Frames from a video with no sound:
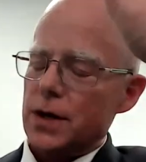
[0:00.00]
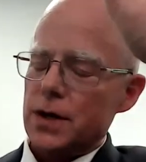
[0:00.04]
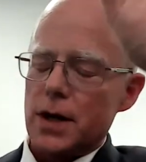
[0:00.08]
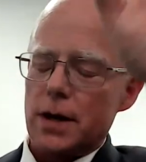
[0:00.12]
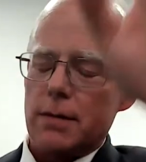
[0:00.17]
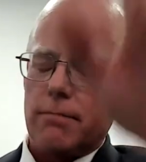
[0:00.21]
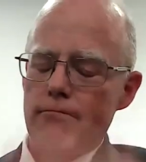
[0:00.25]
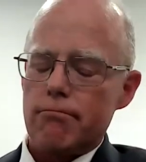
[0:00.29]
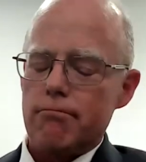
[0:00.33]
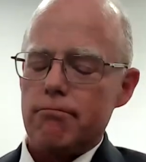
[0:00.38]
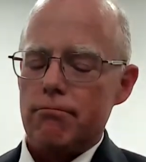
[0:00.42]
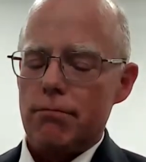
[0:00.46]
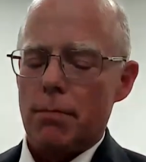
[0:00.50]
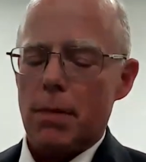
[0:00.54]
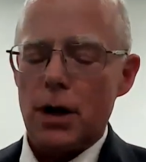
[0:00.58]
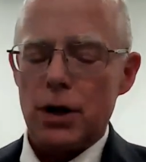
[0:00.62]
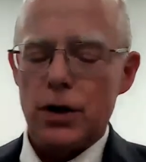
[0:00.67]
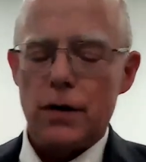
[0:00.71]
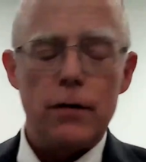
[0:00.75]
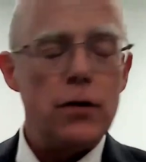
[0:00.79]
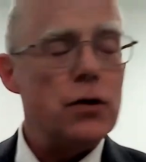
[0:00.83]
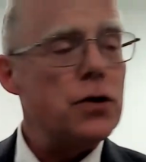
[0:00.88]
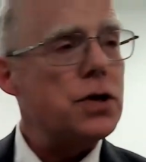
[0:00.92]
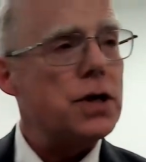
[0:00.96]
said, a bunch
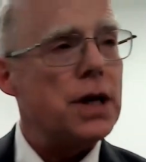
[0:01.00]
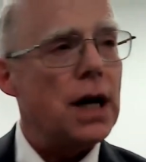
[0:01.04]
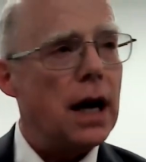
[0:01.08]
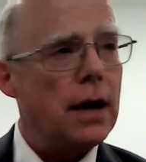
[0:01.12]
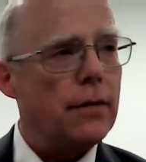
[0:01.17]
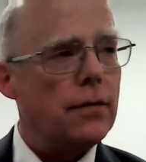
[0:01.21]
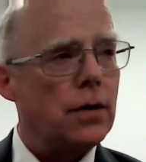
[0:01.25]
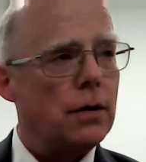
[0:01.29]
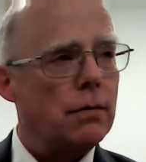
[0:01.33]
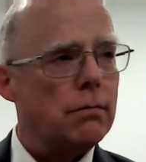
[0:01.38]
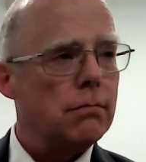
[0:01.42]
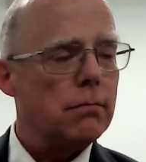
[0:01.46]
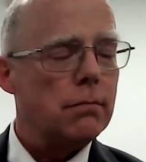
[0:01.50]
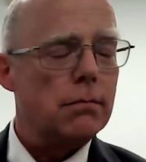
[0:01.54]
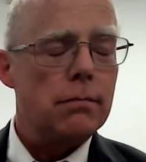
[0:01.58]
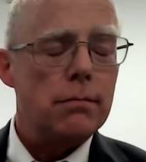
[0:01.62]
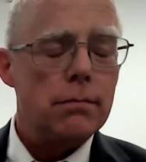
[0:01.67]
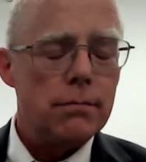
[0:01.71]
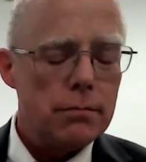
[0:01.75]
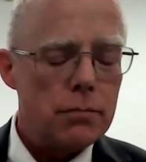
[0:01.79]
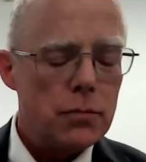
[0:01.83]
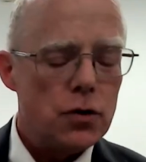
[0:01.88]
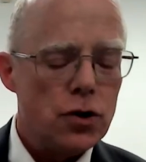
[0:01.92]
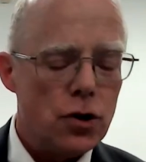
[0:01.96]
of you are saved and
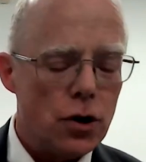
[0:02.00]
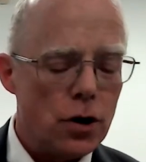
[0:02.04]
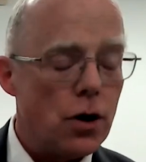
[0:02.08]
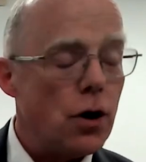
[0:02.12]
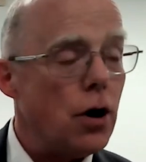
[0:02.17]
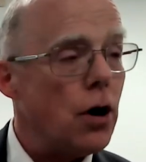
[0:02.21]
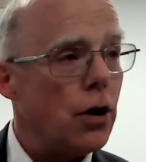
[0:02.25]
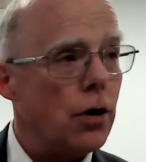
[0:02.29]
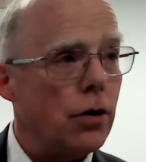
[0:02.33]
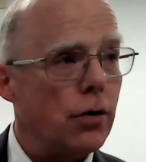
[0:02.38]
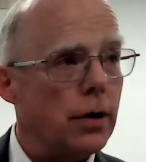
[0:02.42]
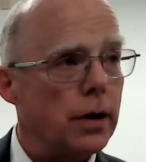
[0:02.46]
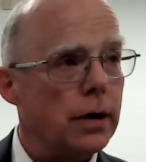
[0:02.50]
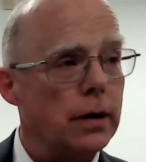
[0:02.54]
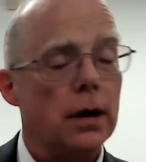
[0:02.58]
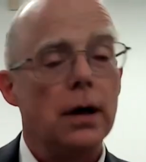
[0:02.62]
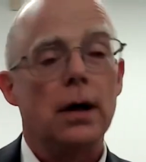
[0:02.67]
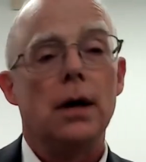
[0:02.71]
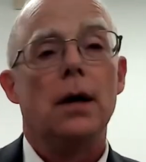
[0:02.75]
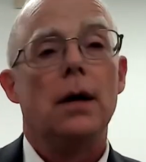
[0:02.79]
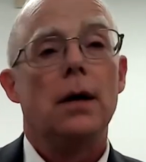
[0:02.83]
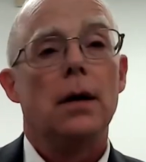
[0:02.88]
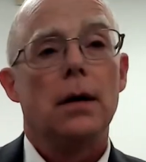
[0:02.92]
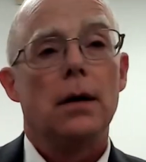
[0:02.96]
you're carnal. And,
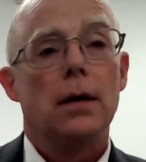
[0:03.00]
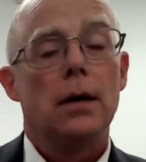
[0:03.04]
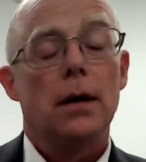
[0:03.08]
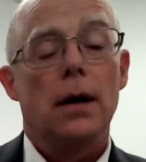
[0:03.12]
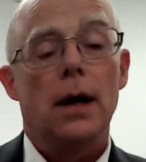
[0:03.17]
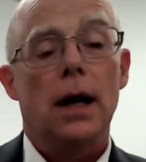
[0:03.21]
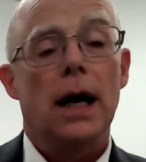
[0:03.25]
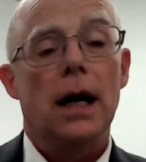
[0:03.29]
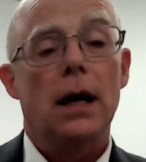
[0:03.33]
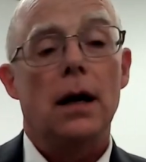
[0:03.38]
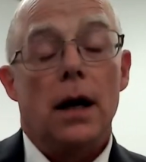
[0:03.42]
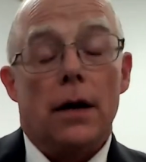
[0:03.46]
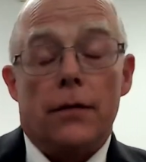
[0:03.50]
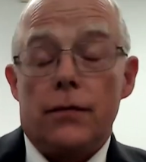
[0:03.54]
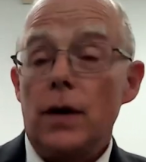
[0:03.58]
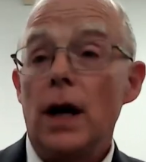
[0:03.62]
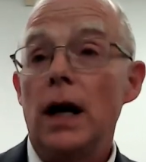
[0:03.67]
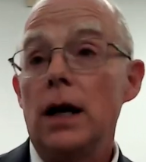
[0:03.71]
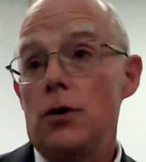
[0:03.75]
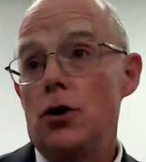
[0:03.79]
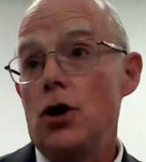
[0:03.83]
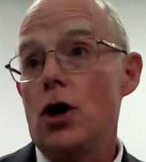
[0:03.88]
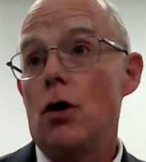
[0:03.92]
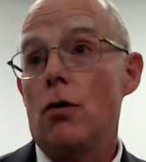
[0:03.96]
and, if,
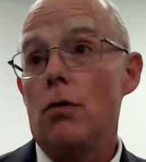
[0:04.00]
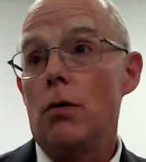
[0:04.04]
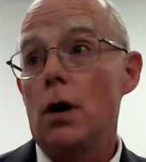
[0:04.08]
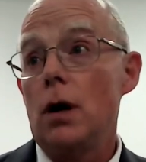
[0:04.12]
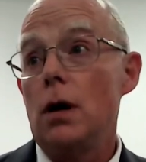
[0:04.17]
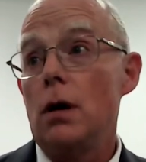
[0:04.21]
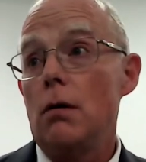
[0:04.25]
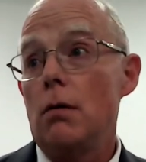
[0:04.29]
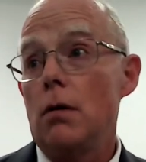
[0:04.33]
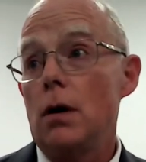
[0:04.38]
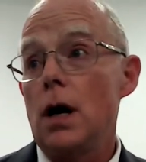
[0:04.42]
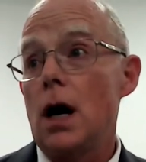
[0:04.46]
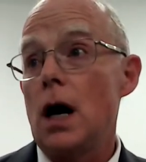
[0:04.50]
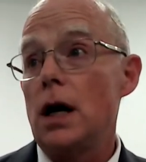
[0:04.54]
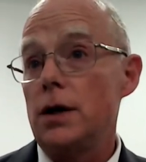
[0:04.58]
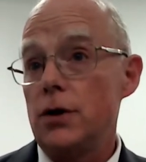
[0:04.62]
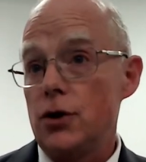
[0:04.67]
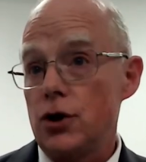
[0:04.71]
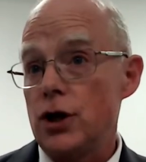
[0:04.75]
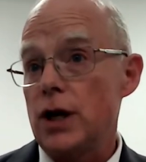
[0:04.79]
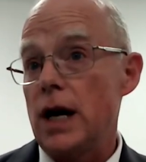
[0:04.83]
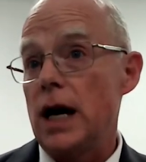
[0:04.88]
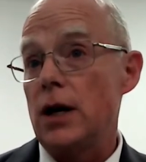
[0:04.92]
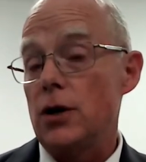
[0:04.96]
and you know, God
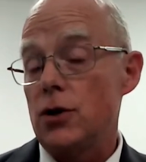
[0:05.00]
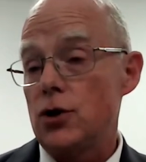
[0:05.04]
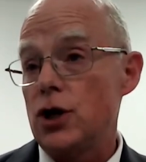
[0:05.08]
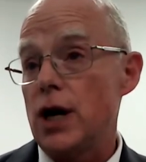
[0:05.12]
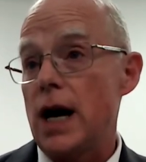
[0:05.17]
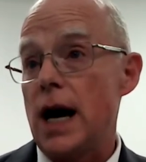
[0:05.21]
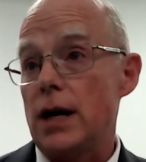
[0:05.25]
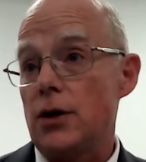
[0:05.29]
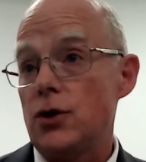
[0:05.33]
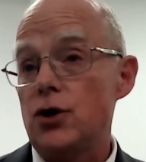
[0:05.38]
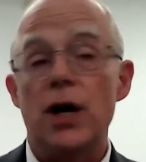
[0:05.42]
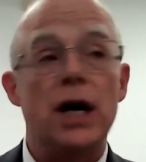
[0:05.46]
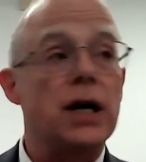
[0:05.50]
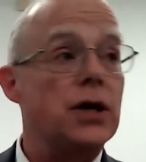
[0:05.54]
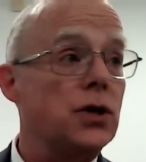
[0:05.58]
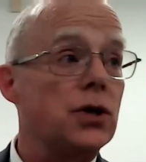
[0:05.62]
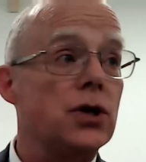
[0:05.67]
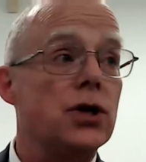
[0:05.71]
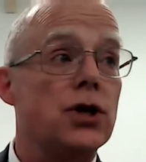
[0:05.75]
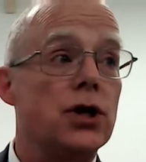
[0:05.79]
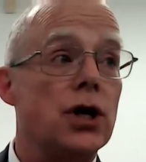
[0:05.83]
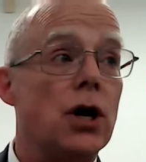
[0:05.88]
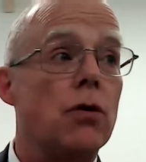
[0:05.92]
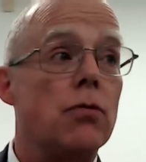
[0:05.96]
ch ch
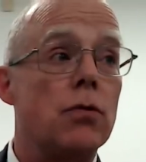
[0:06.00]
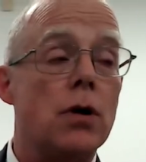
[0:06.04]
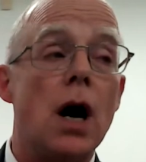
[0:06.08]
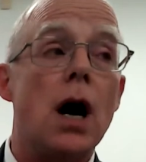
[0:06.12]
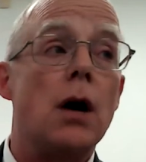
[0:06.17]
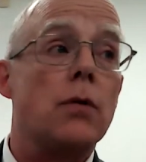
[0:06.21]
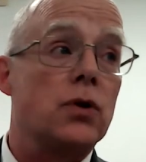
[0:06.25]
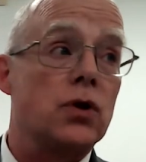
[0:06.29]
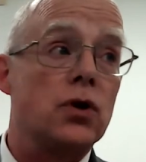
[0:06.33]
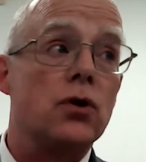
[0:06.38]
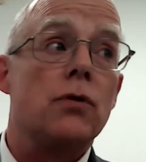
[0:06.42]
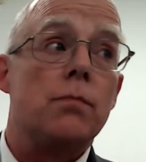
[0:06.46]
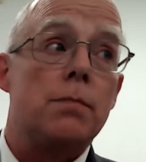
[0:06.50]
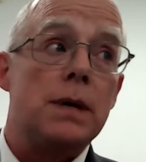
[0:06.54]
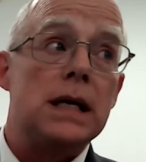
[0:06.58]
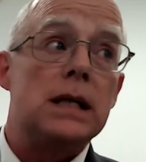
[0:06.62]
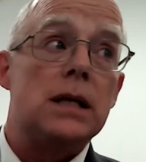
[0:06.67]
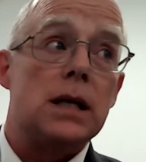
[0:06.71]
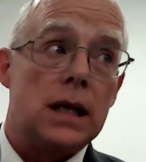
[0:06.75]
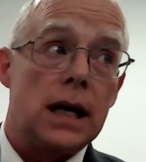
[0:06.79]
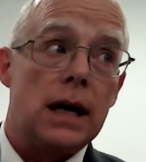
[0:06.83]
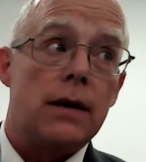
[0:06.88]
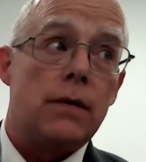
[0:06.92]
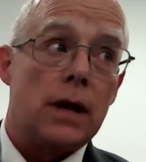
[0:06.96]
chastens his own. God is going to beat
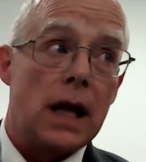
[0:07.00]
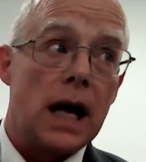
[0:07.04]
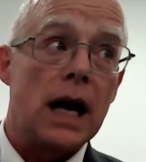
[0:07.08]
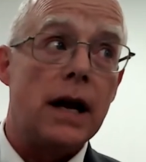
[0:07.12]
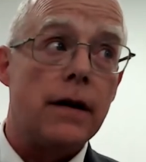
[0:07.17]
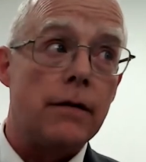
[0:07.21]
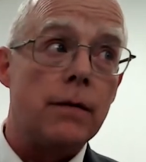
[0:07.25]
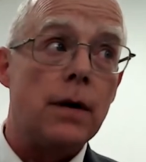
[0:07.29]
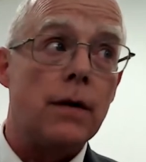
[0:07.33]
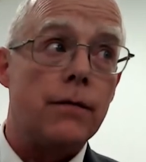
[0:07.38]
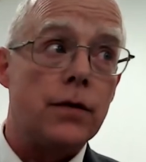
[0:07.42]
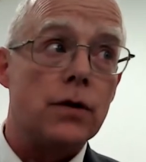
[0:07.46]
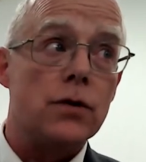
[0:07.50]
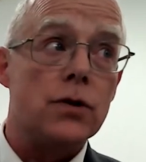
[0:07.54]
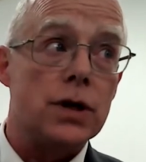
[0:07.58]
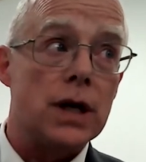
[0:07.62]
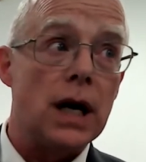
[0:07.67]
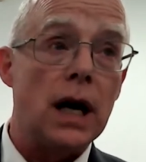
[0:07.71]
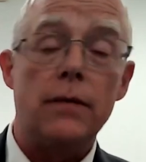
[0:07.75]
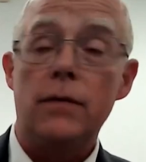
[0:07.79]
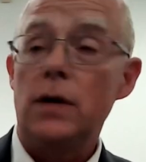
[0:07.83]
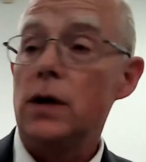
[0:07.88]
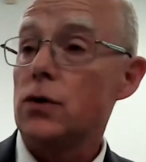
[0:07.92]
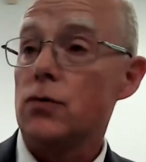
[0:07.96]
the devil out of them if they're
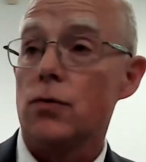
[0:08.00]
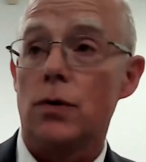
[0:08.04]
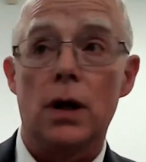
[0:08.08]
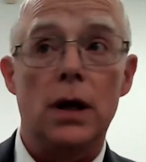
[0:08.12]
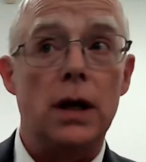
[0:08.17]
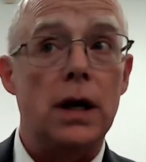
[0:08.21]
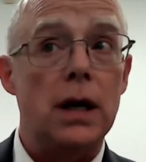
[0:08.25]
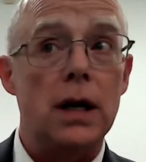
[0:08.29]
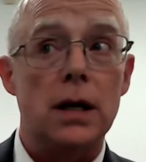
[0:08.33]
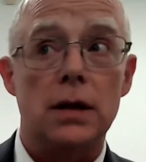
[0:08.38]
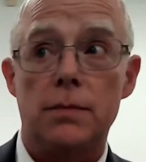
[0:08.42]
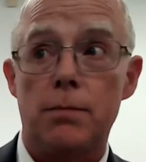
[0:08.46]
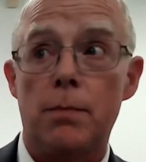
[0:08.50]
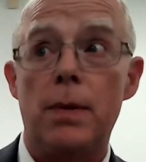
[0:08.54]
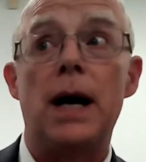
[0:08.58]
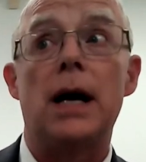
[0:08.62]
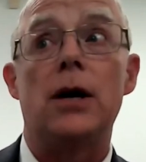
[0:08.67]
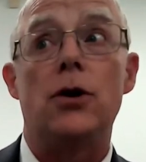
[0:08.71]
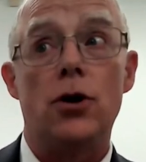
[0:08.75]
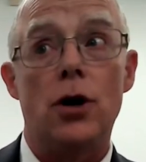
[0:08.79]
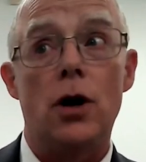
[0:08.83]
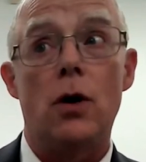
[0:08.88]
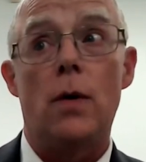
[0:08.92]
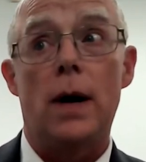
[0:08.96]
saved. He really is.
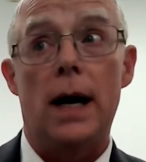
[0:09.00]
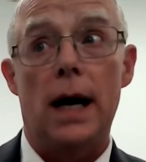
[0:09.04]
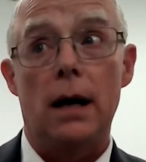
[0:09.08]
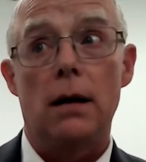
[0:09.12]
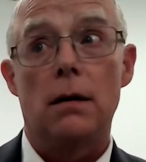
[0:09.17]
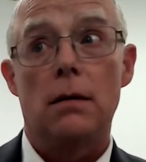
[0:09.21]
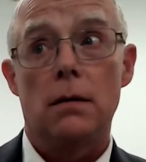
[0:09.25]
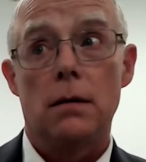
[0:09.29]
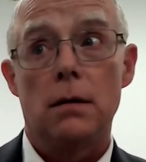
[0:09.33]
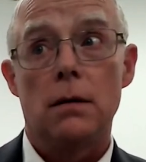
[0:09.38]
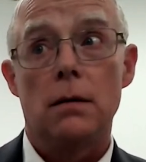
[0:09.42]
But you know what?